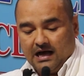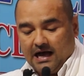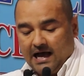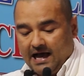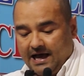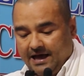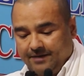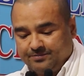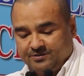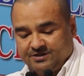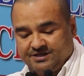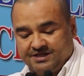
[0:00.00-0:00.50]
I
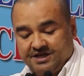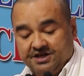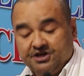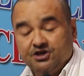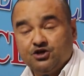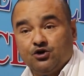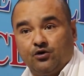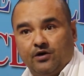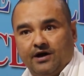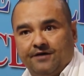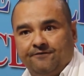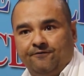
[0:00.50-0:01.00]
have seen
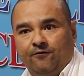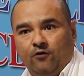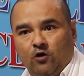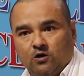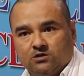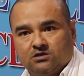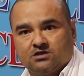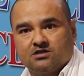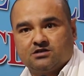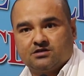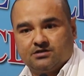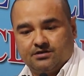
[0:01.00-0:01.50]
your
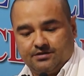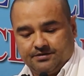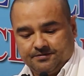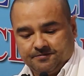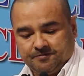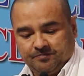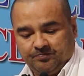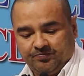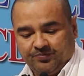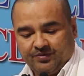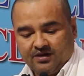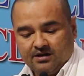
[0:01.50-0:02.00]
efforts,
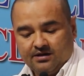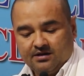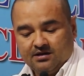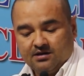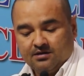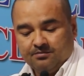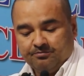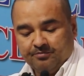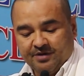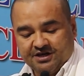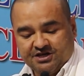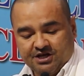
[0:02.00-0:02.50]

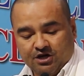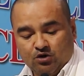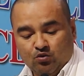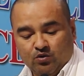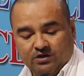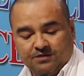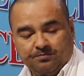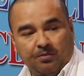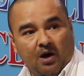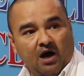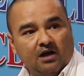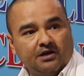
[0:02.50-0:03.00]
meeting
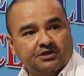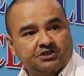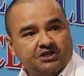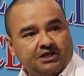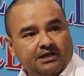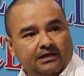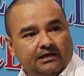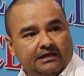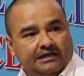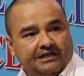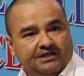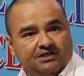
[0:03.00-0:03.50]
with
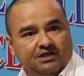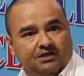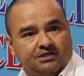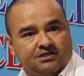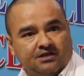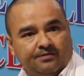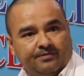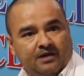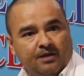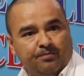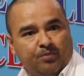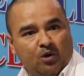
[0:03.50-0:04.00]
political
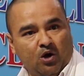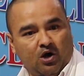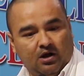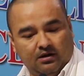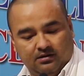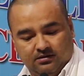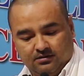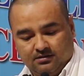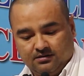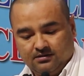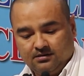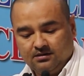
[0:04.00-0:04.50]
leaders of
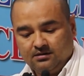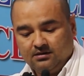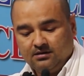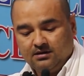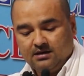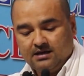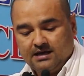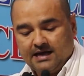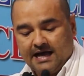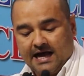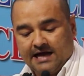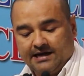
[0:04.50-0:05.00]
Nepal,
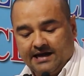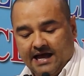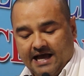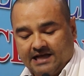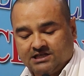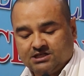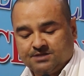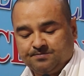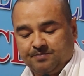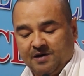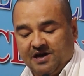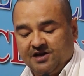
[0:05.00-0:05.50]
and
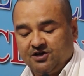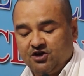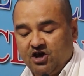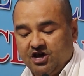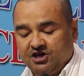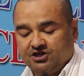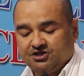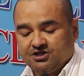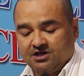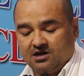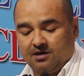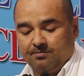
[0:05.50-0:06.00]

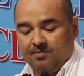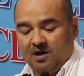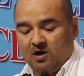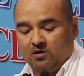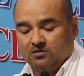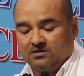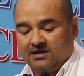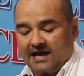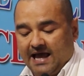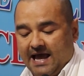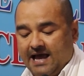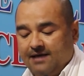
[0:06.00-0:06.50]
explanation
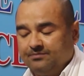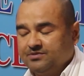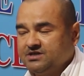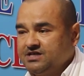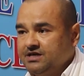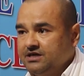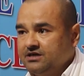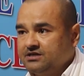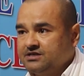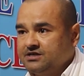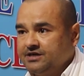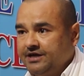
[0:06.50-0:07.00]
about the
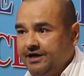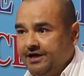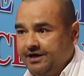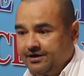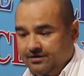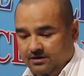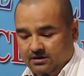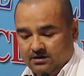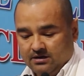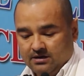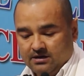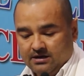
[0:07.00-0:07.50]

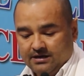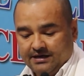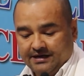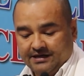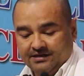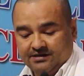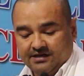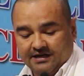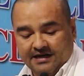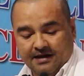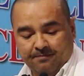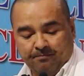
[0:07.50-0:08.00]
MCC
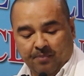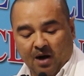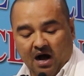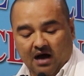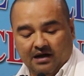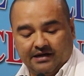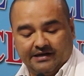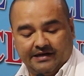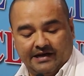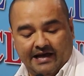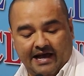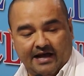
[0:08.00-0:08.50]
in the
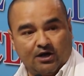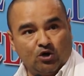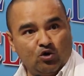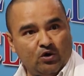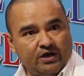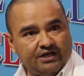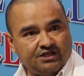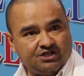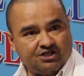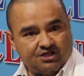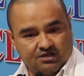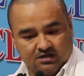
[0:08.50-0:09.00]
Nepali
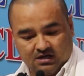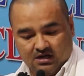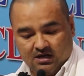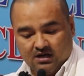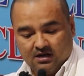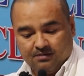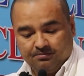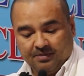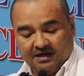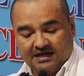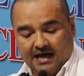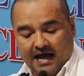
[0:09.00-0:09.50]
language,
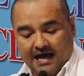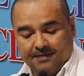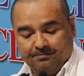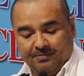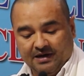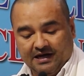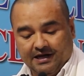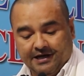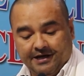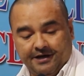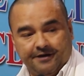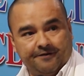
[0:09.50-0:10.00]
but I
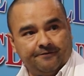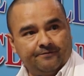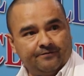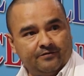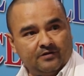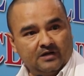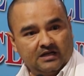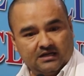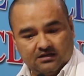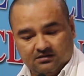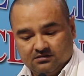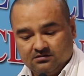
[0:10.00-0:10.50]

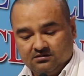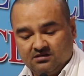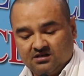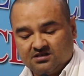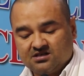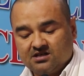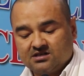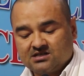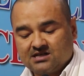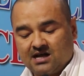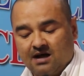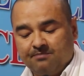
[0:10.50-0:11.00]
believe
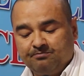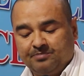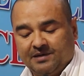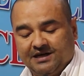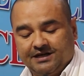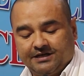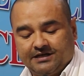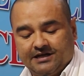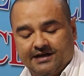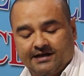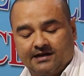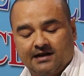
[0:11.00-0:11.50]
this is
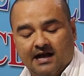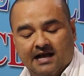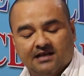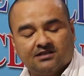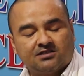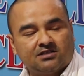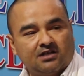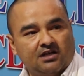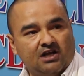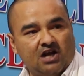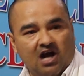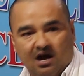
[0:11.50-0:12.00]
completely
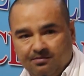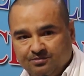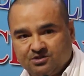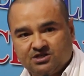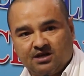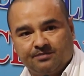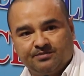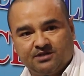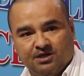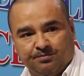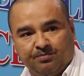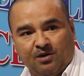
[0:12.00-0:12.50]
against the
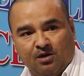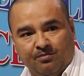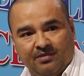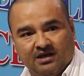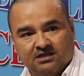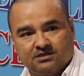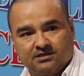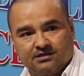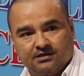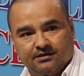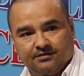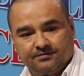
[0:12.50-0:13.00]
norms of
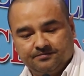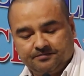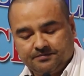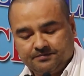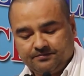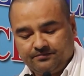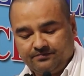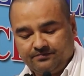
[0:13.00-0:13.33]
diplomacy.